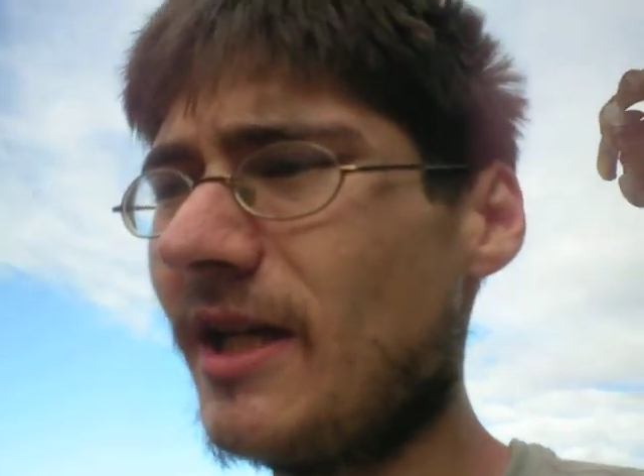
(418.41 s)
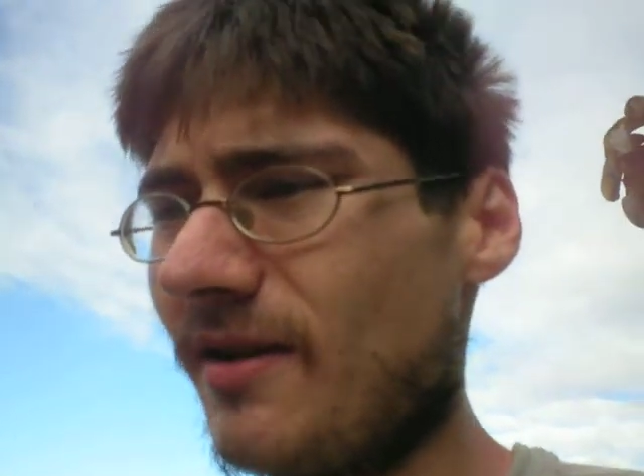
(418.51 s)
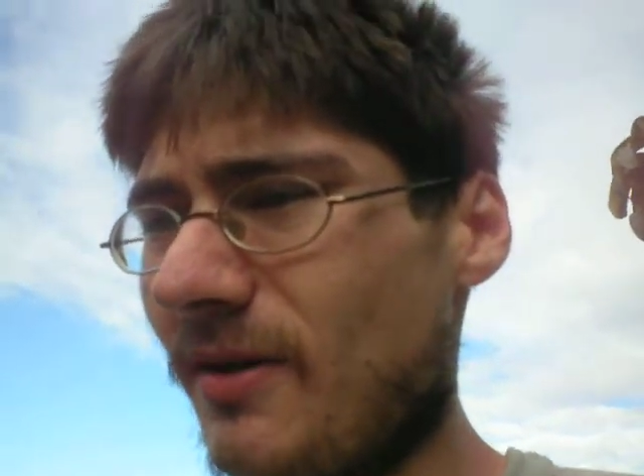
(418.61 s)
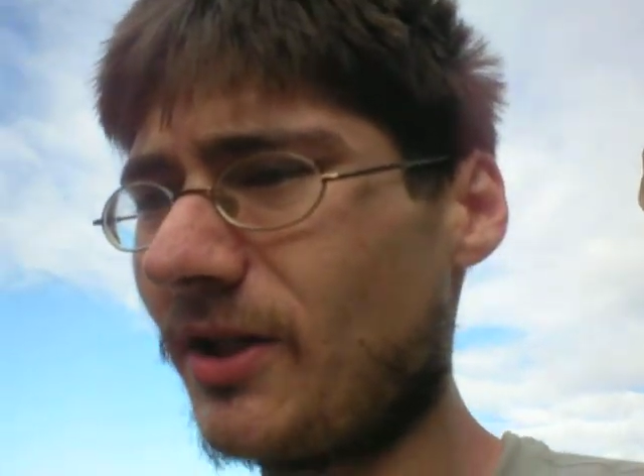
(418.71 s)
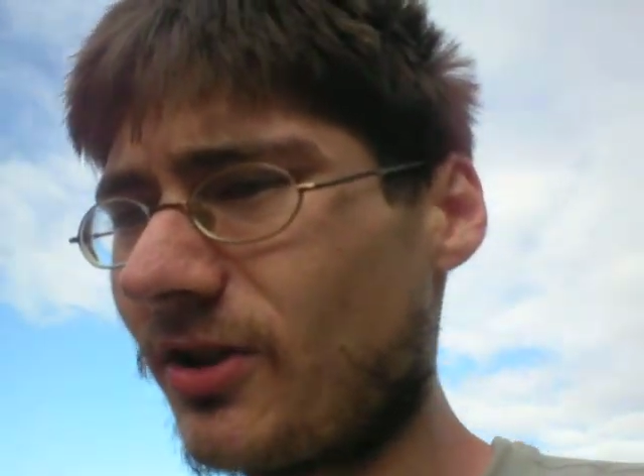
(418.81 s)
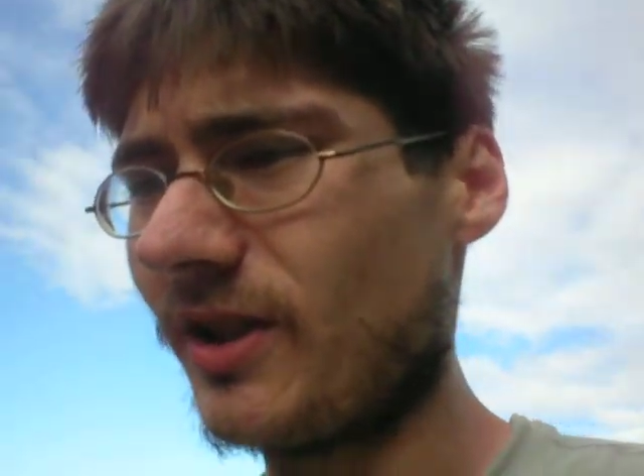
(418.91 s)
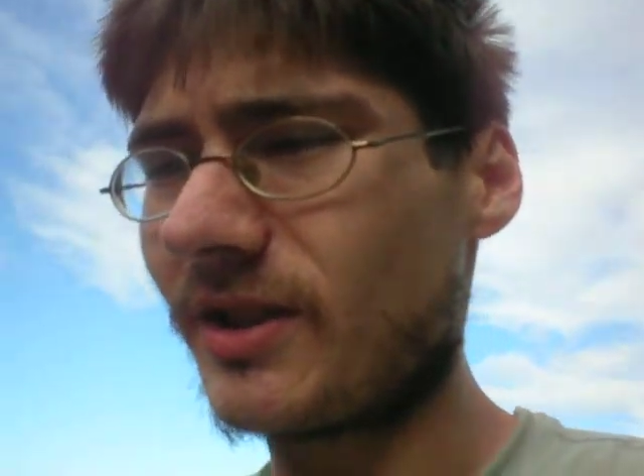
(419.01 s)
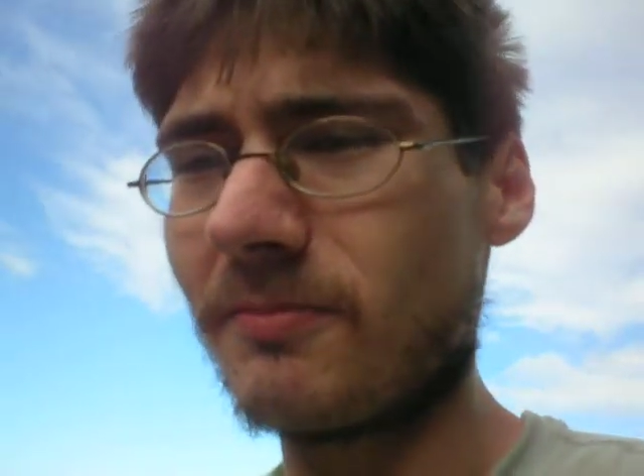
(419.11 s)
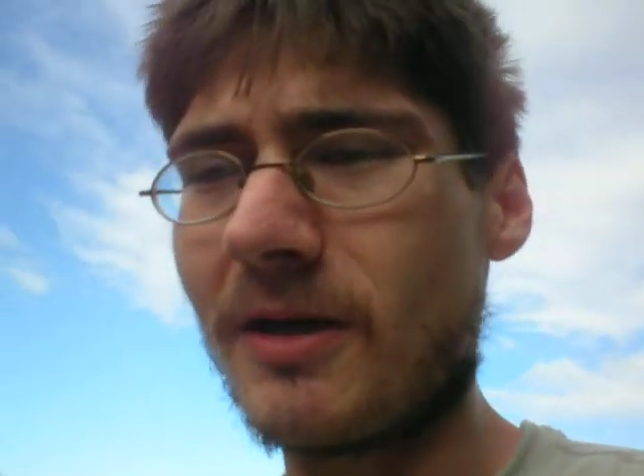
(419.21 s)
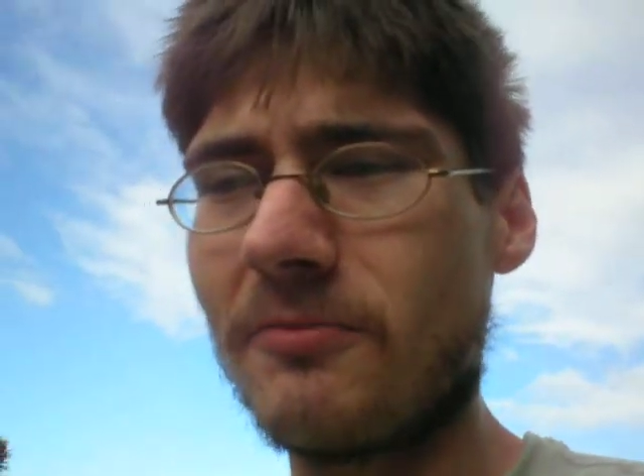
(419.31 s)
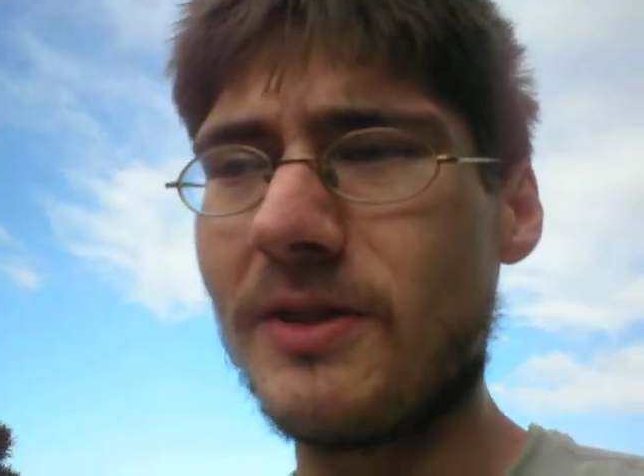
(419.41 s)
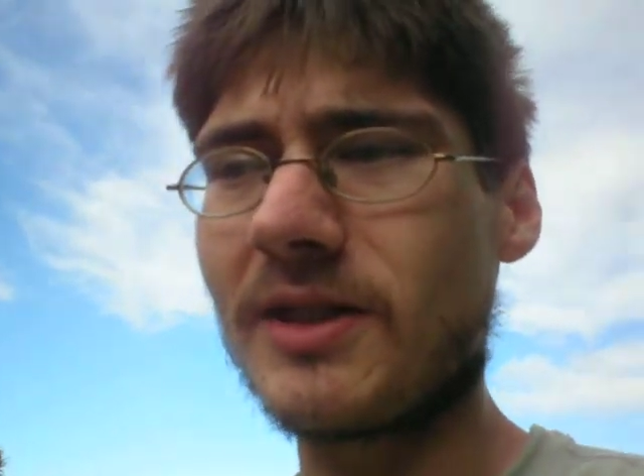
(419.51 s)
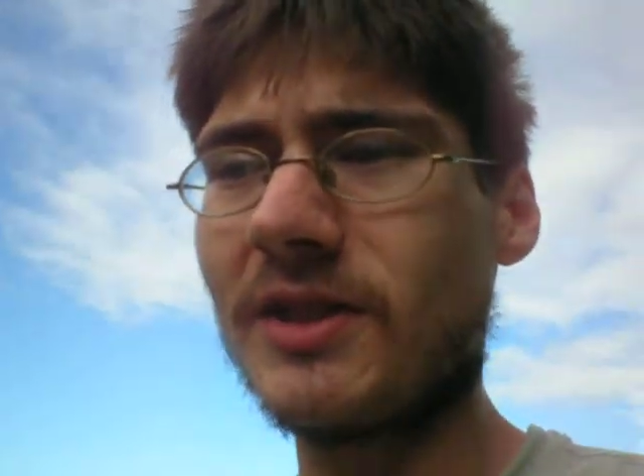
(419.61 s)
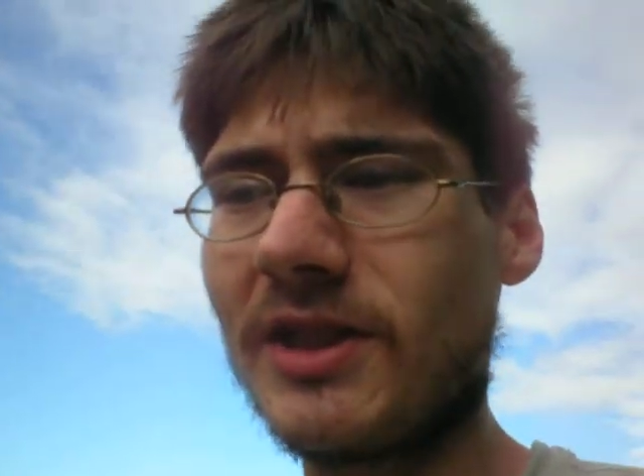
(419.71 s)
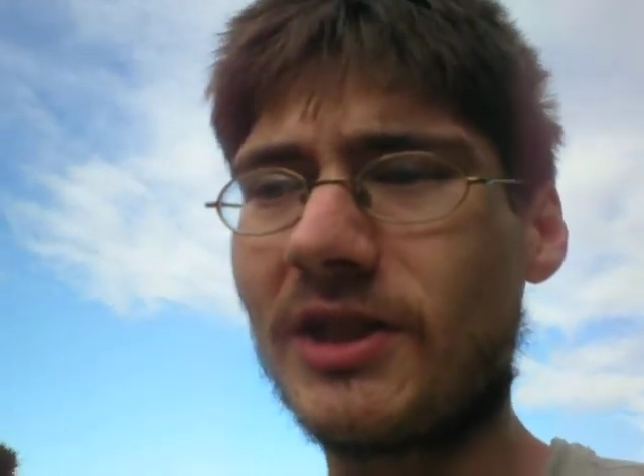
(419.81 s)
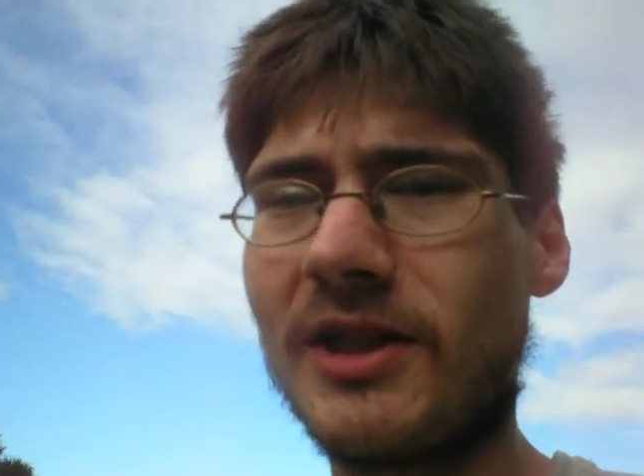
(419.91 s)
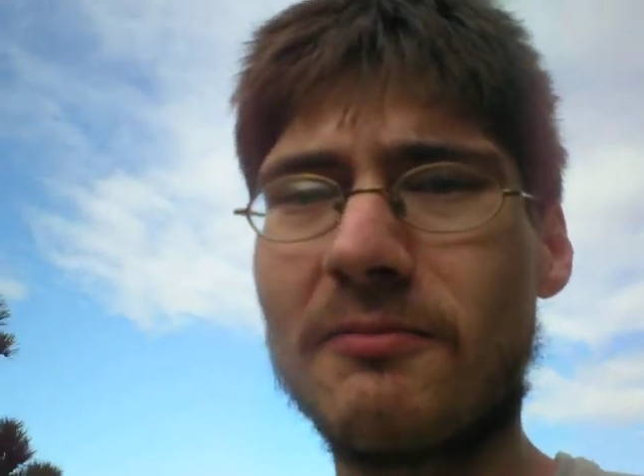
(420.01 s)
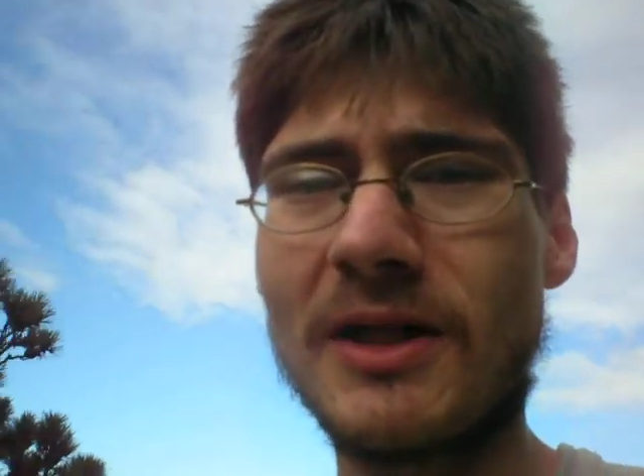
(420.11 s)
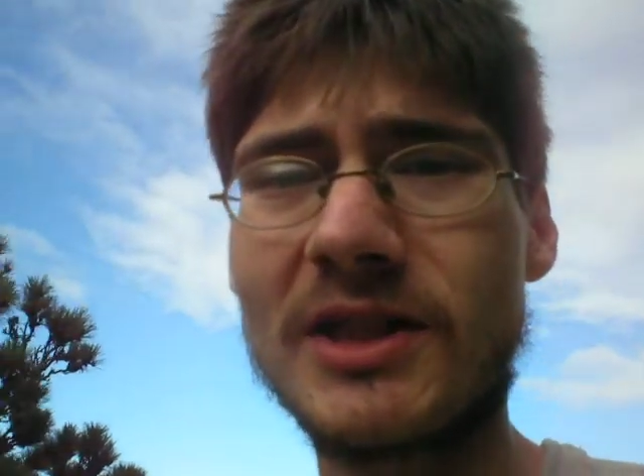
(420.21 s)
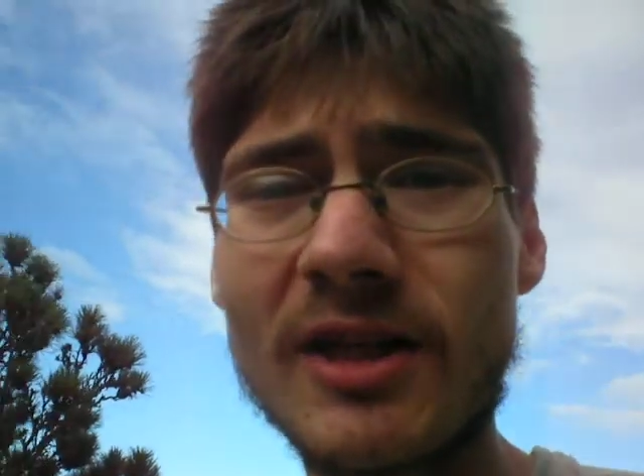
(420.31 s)
am I it's about me conditioning
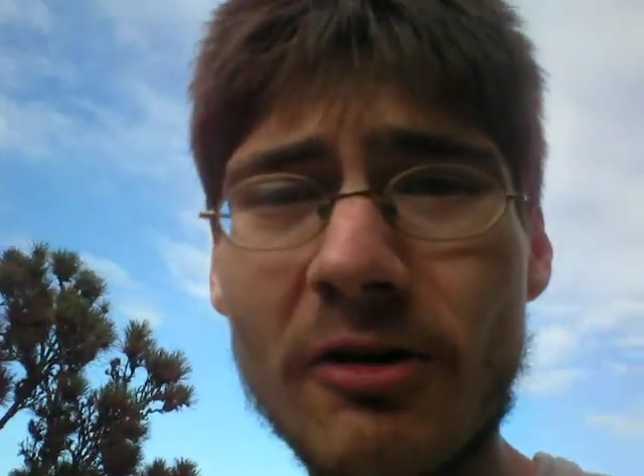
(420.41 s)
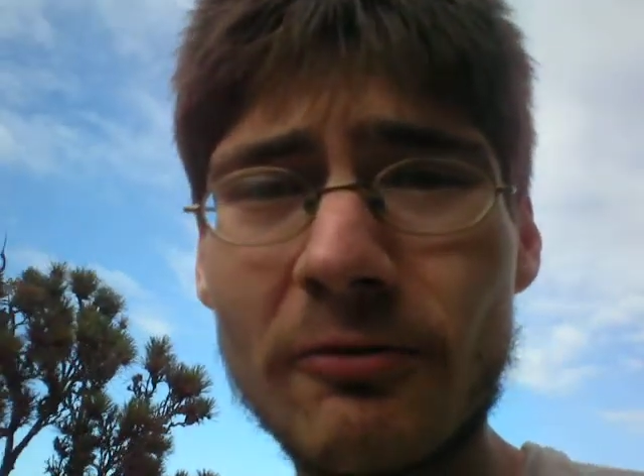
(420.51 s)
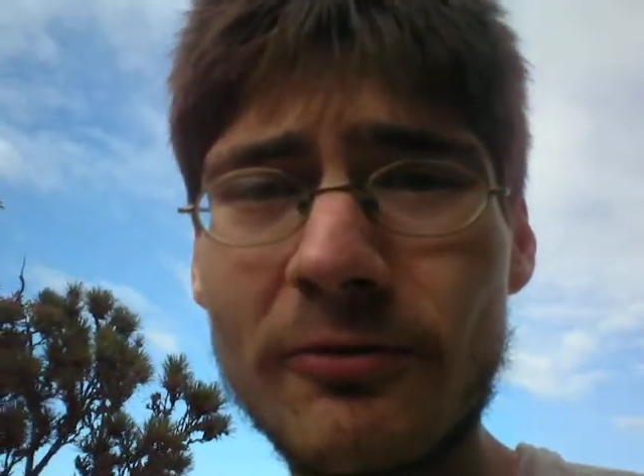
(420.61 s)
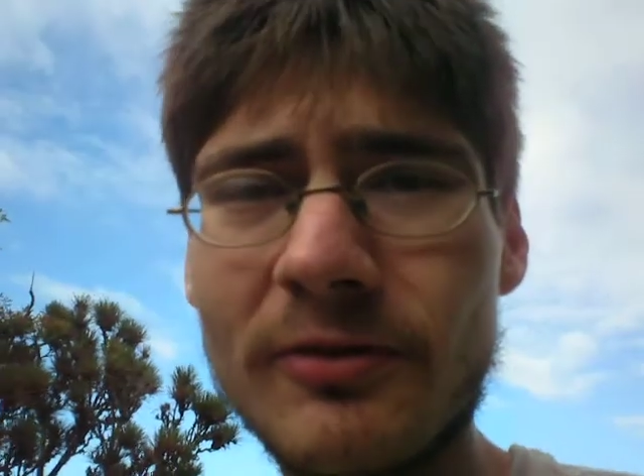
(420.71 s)
myself